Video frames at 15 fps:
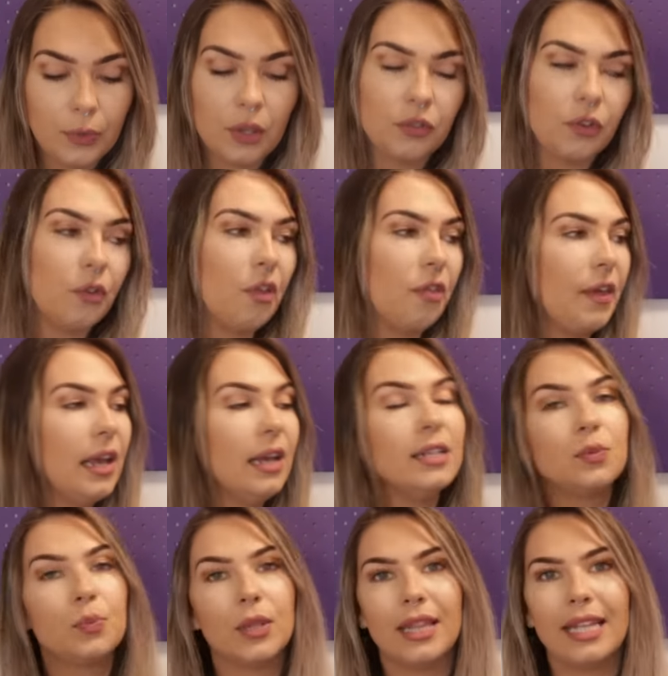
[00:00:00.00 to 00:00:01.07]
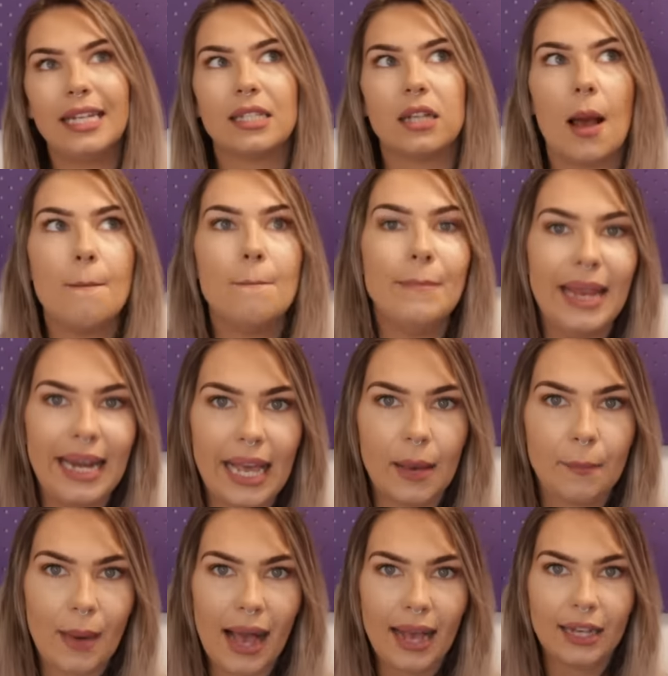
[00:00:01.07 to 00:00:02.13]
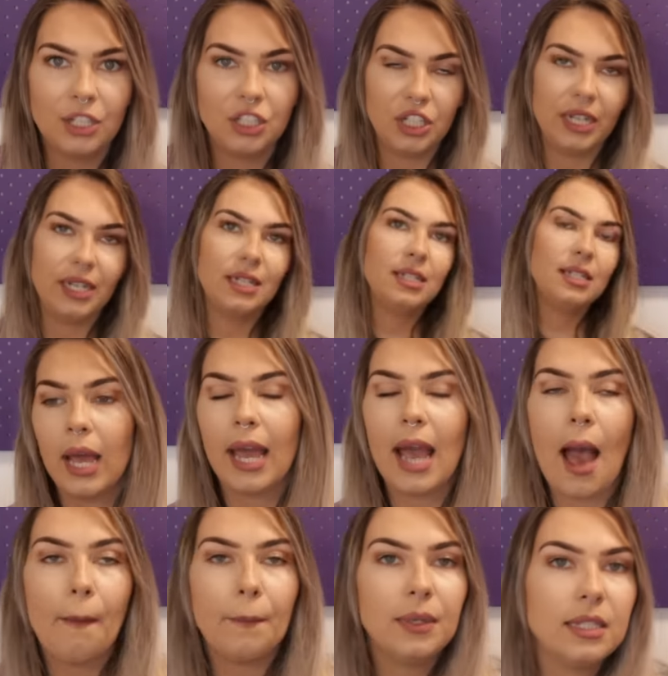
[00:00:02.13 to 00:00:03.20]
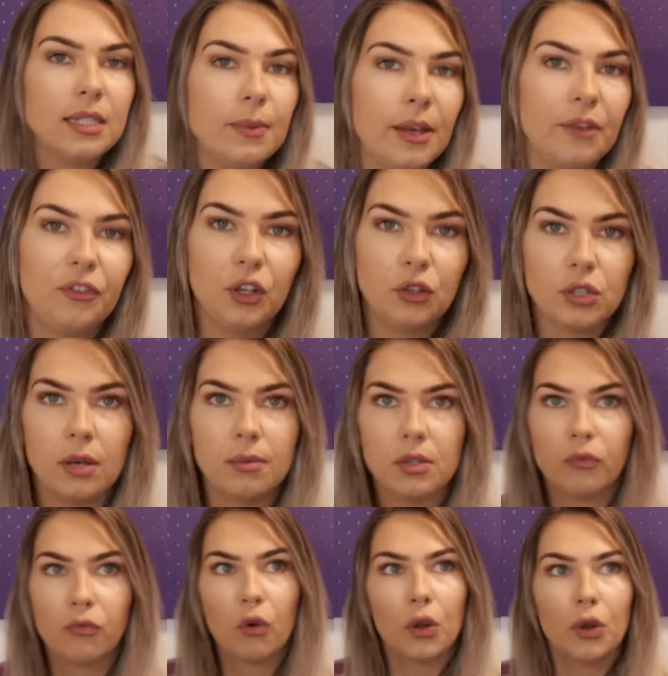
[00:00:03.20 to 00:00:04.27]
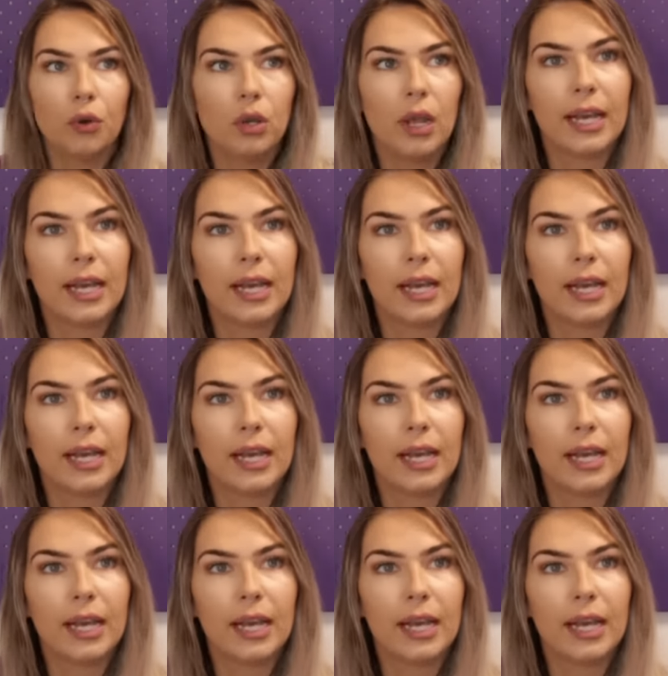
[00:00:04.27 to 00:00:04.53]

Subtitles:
So the thing is with these like minute packages, it happened to me a few times on Royal.